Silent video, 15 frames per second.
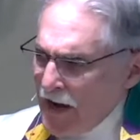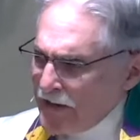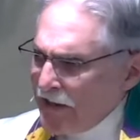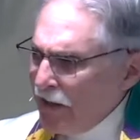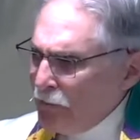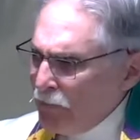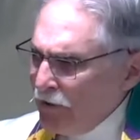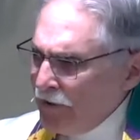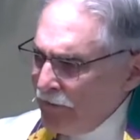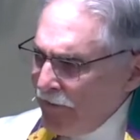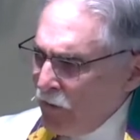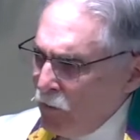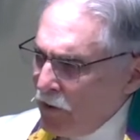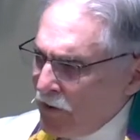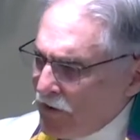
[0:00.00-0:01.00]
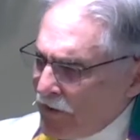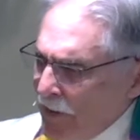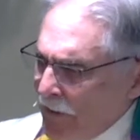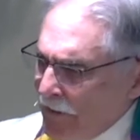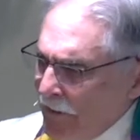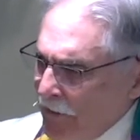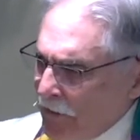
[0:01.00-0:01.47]
I can't believe they want us
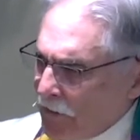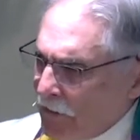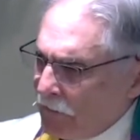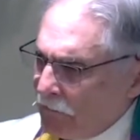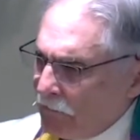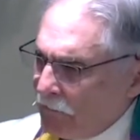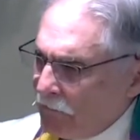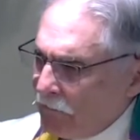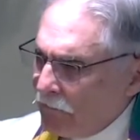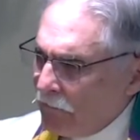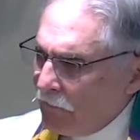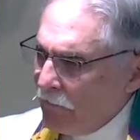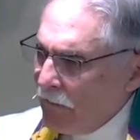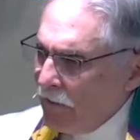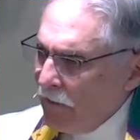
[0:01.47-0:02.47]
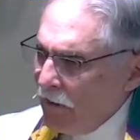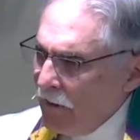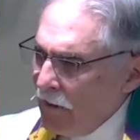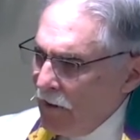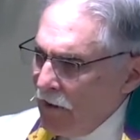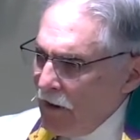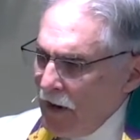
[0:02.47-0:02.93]
out of here.
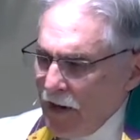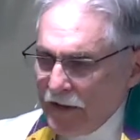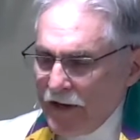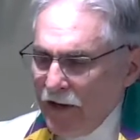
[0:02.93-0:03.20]
I